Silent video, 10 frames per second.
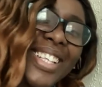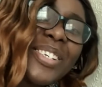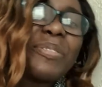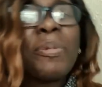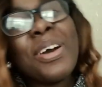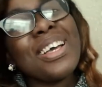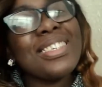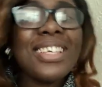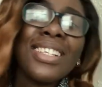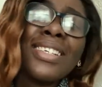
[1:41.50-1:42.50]
Hello
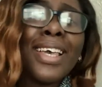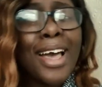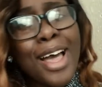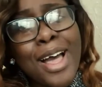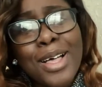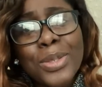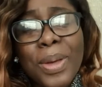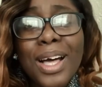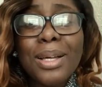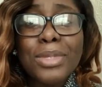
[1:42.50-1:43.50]
boys and girls,
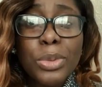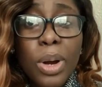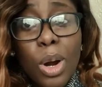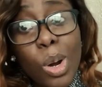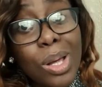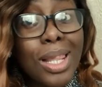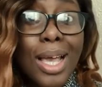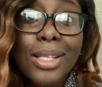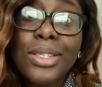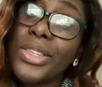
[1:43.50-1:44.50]
welcome to our
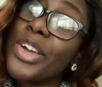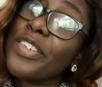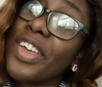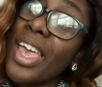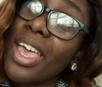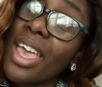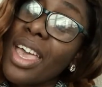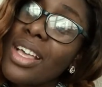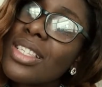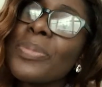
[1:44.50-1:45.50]
online
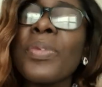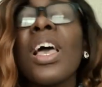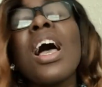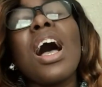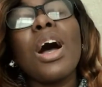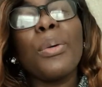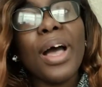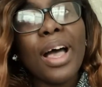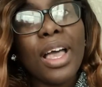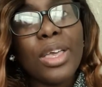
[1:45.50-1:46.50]
service. How
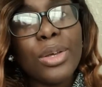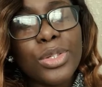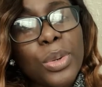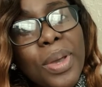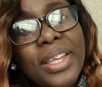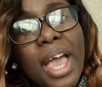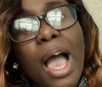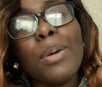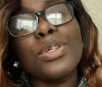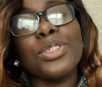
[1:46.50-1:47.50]
are you doing?
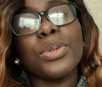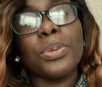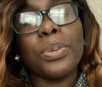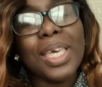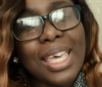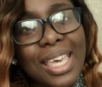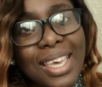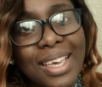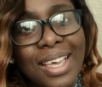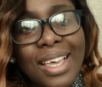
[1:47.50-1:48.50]
How was your
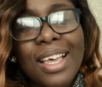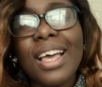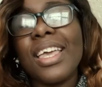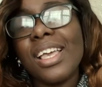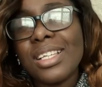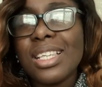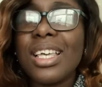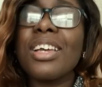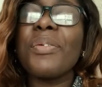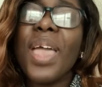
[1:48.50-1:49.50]
week? I hear you
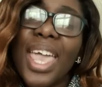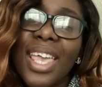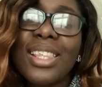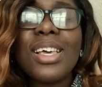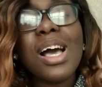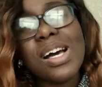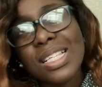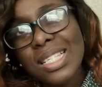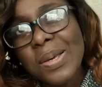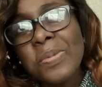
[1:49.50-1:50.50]
say great,
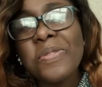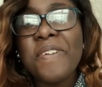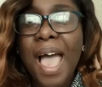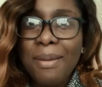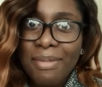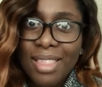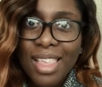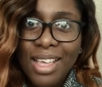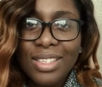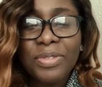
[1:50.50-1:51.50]
awesome,
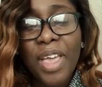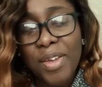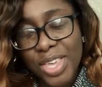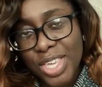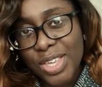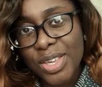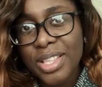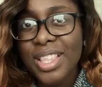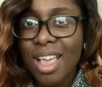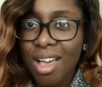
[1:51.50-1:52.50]
fabulous, very
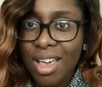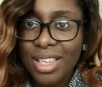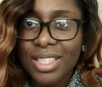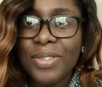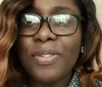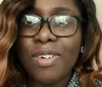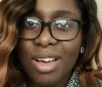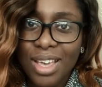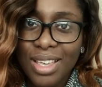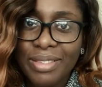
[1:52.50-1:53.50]
good, nice,
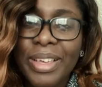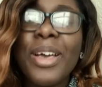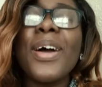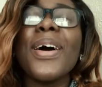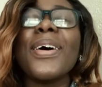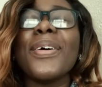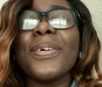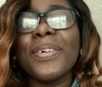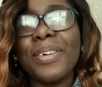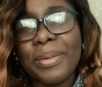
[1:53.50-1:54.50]
fine.
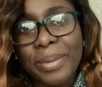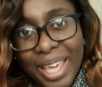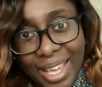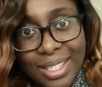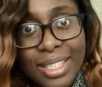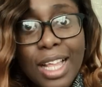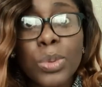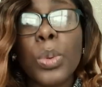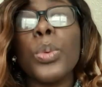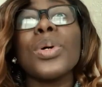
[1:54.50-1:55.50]
Oh great,
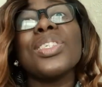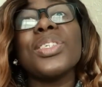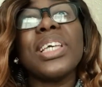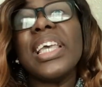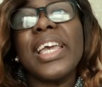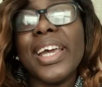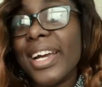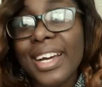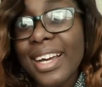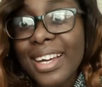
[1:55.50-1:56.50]
that's what we want to
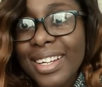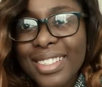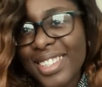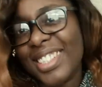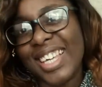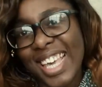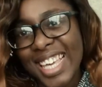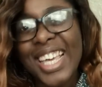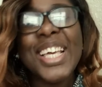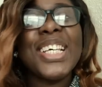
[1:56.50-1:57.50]
hear.
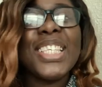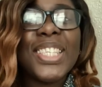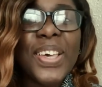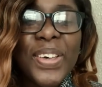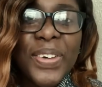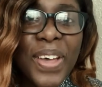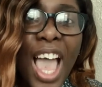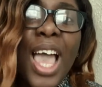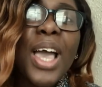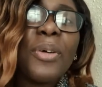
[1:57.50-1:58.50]
Okay, so
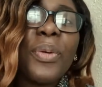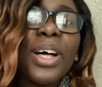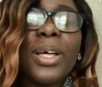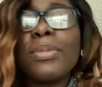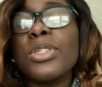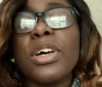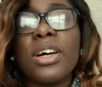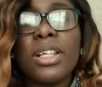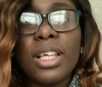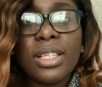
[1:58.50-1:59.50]
welcome to
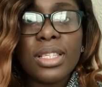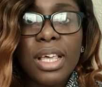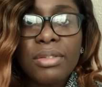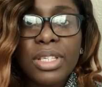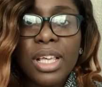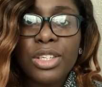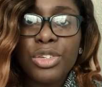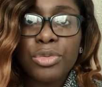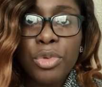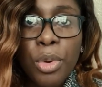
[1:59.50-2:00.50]
our online service. As
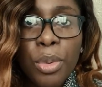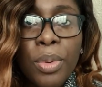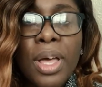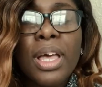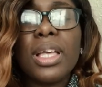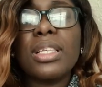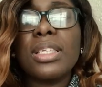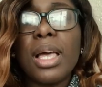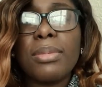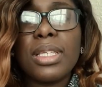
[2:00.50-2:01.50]
you know, it's
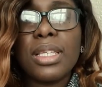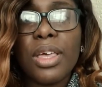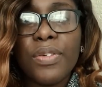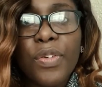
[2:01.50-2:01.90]
time to stay